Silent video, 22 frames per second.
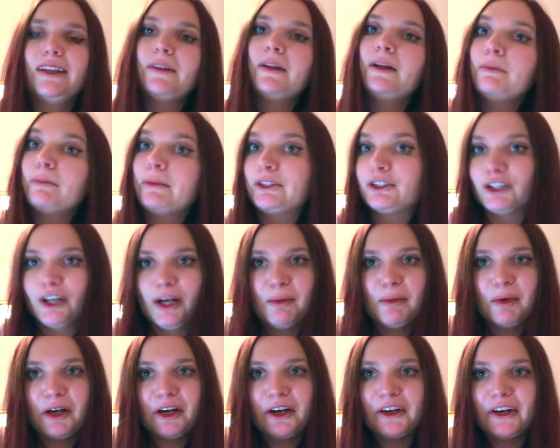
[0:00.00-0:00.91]
they're my
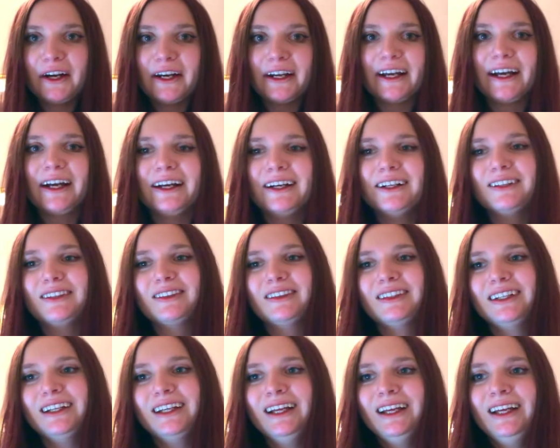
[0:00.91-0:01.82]
tripod right now.
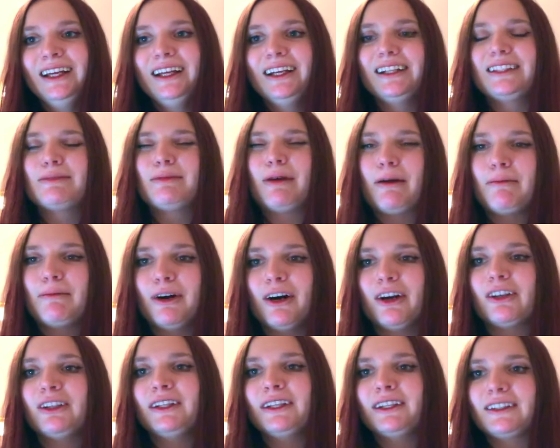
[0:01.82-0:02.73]
It's my
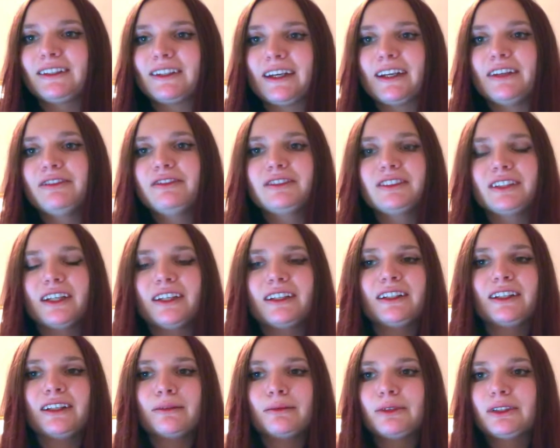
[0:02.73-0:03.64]
Modeling Life
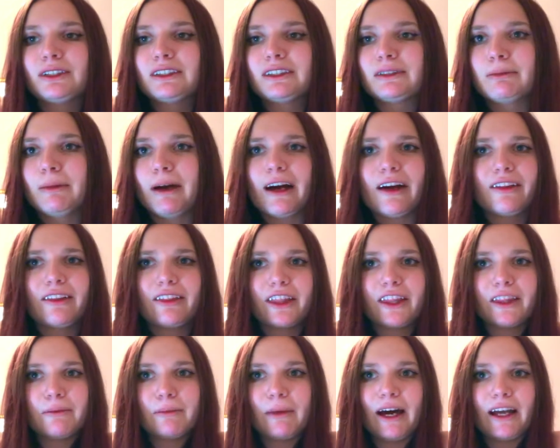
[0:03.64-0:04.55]
Dynamics
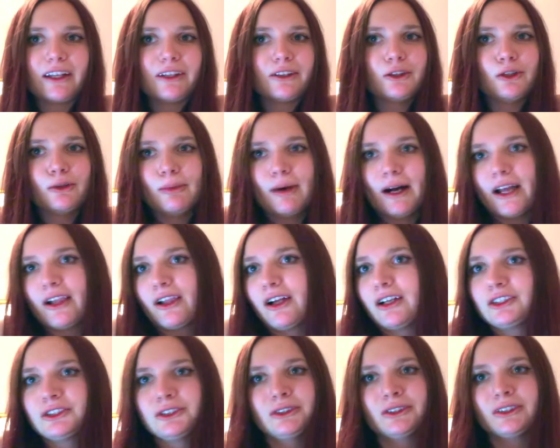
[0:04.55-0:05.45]
Mathematical
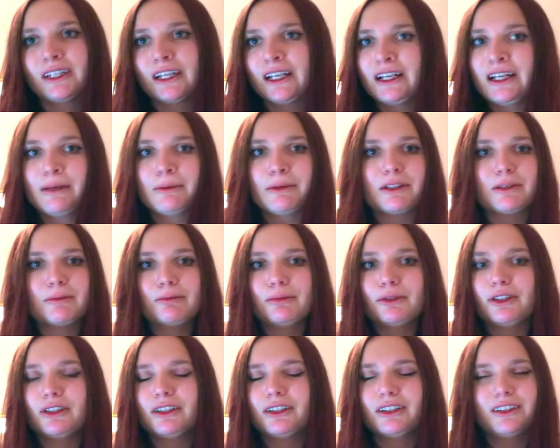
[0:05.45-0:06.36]
Biological Dynamic
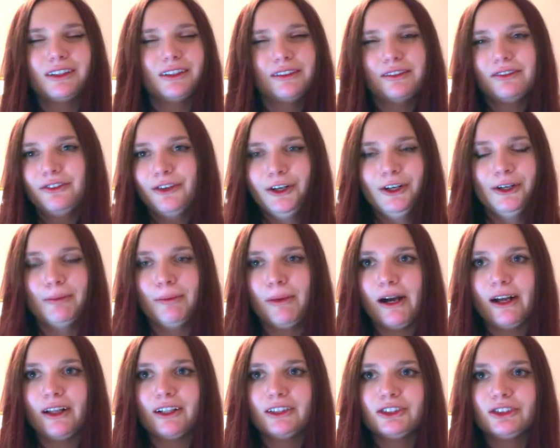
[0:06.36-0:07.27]
book for
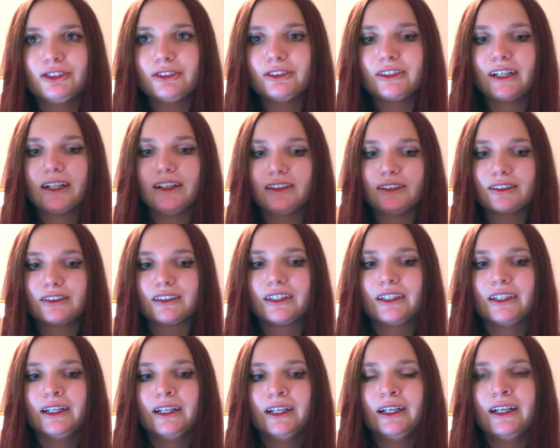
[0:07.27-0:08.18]
biological calc,
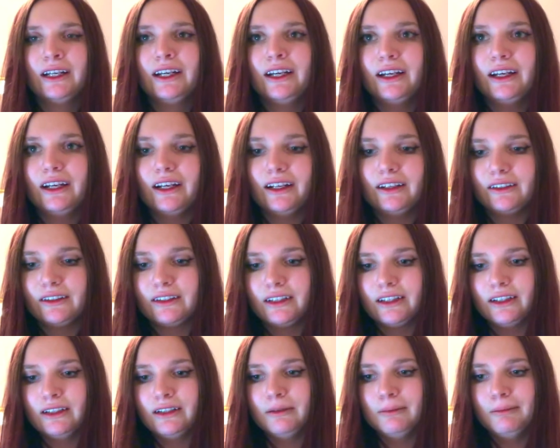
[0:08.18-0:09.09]
and
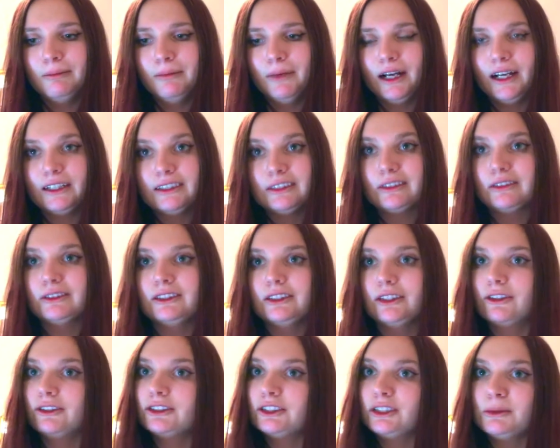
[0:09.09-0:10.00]
then my
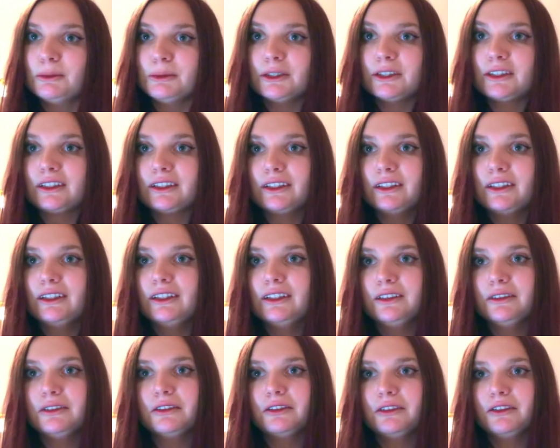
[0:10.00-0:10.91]
sociology book
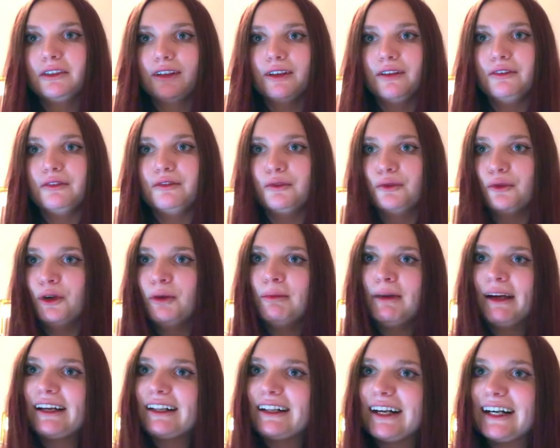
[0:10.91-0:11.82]
for
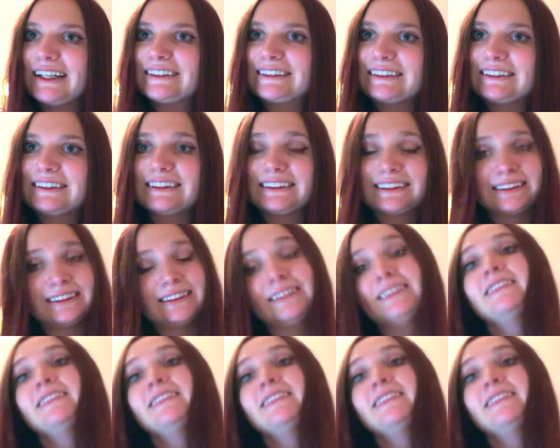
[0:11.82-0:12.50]
my classes.